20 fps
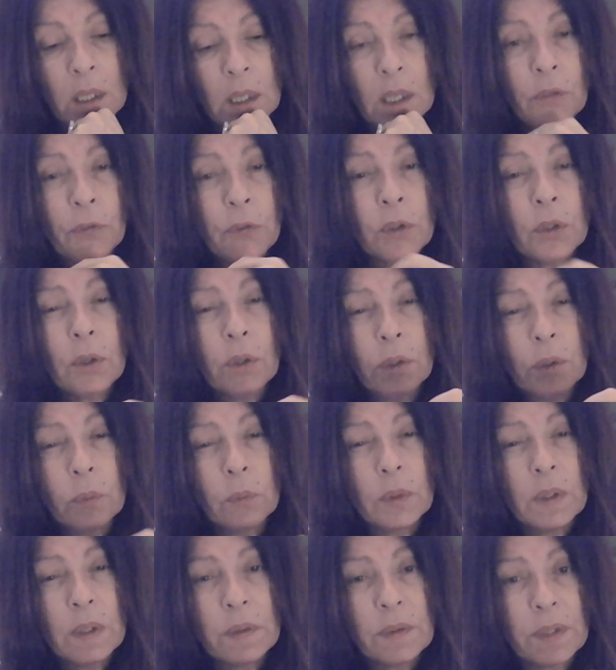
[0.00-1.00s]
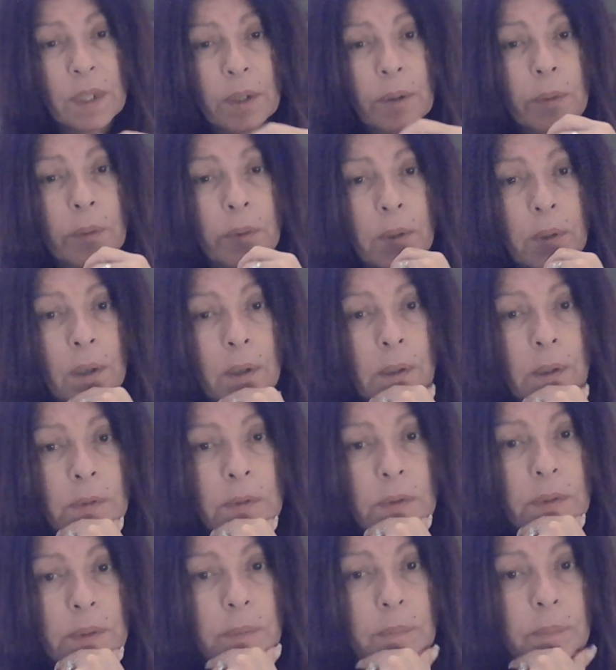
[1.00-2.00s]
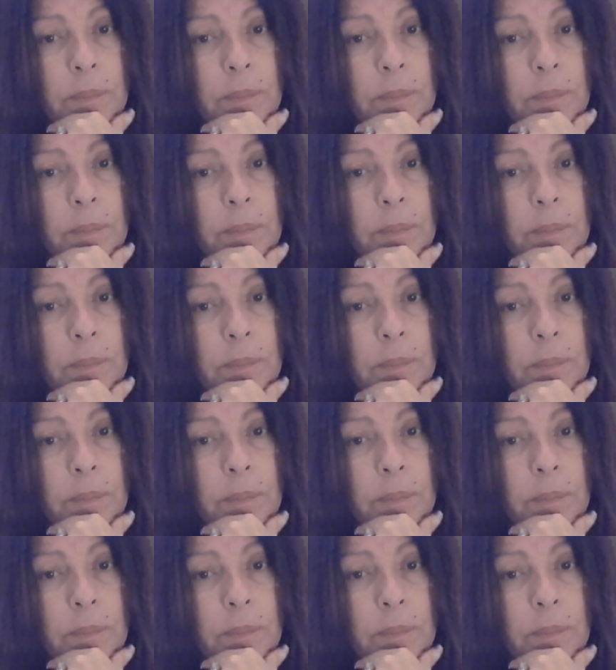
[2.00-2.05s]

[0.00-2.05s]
If you're going to read tarot cards,